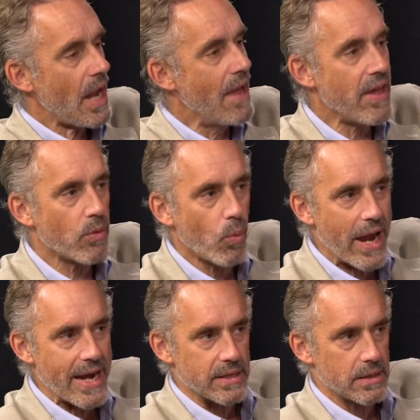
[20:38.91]
and then
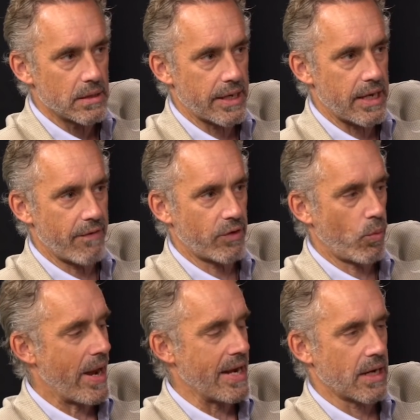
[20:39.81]
wait. Like you have to
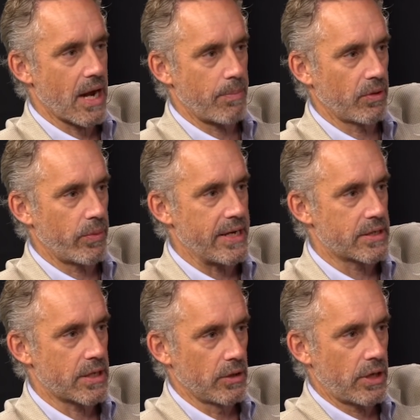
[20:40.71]
wait a couple of
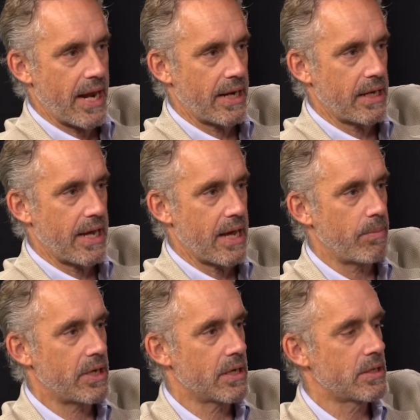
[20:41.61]
weeks to look at it
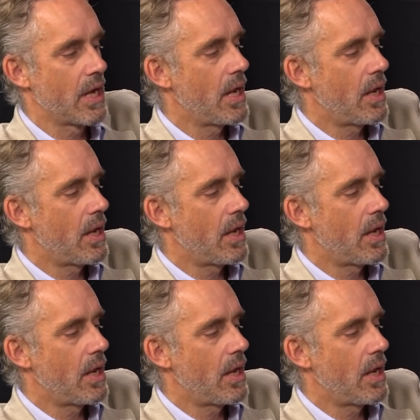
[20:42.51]
again because